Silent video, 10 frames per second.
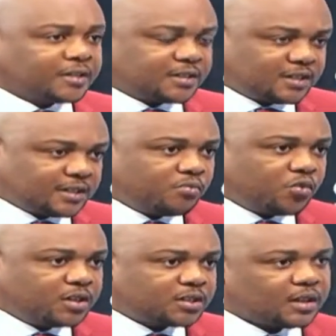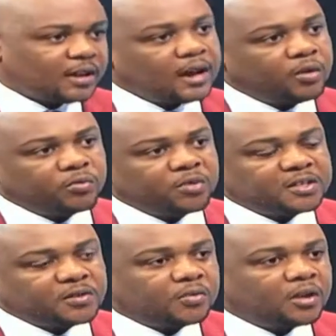how the system works and
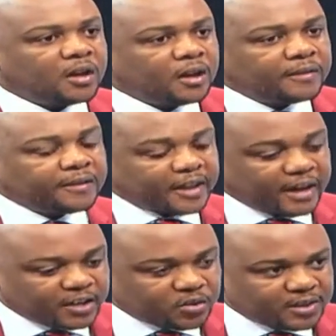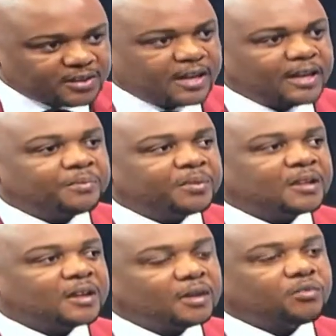how it works. So they can actually
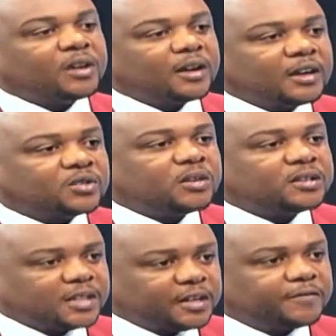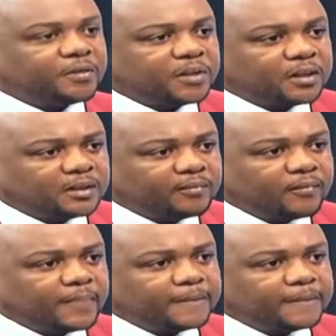sign up in there, and we can actually take it from there.